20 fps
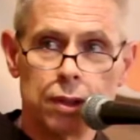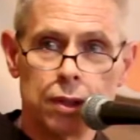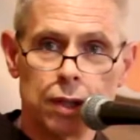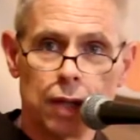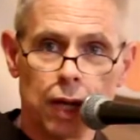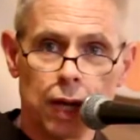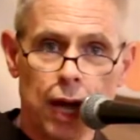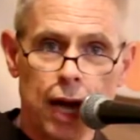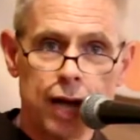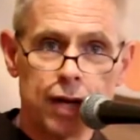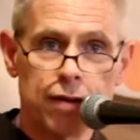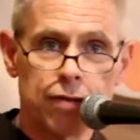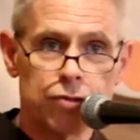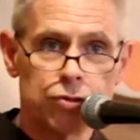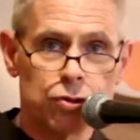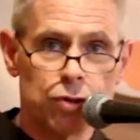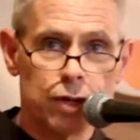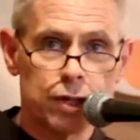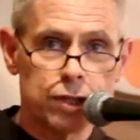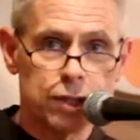the lack
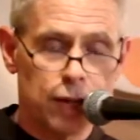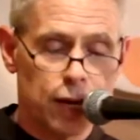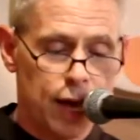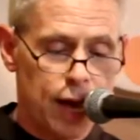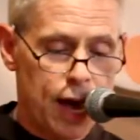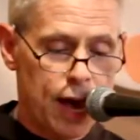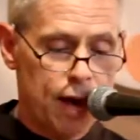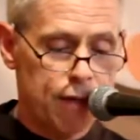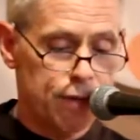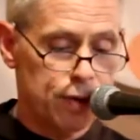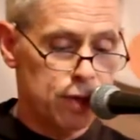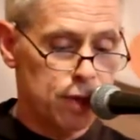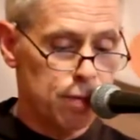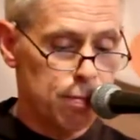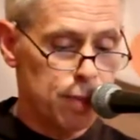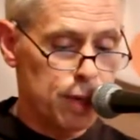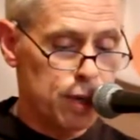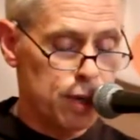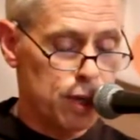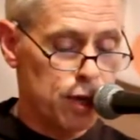of trust they had in
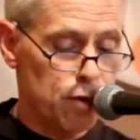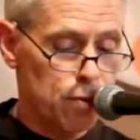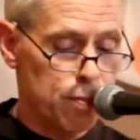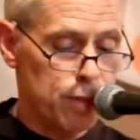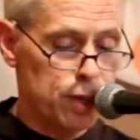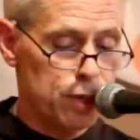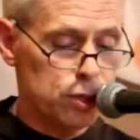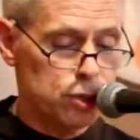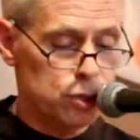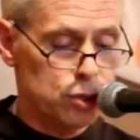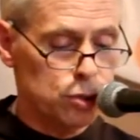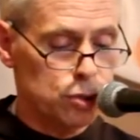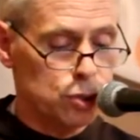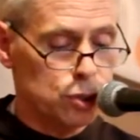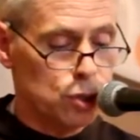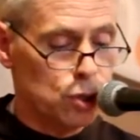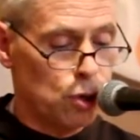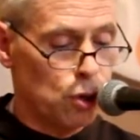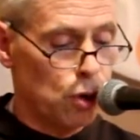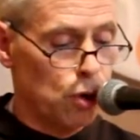their
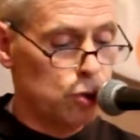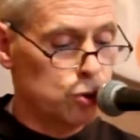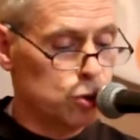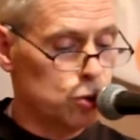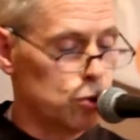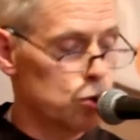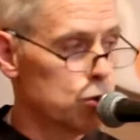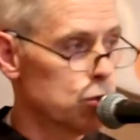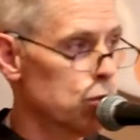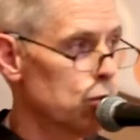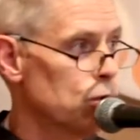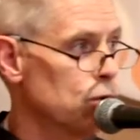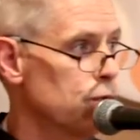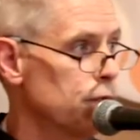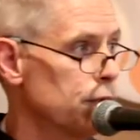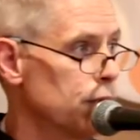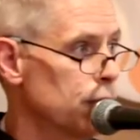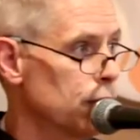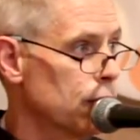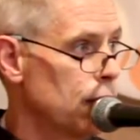ministers called to
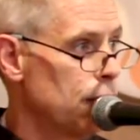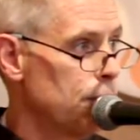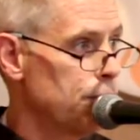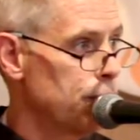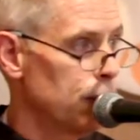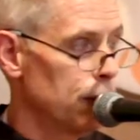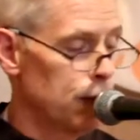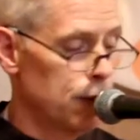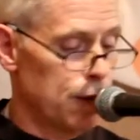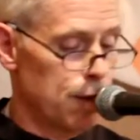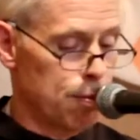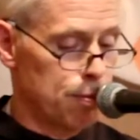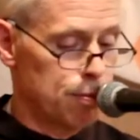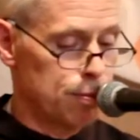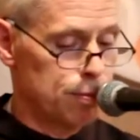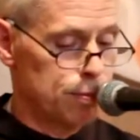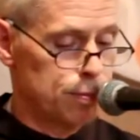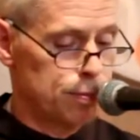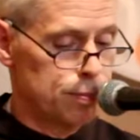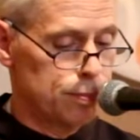serve and accompany
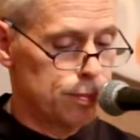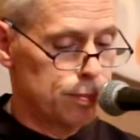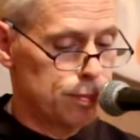them.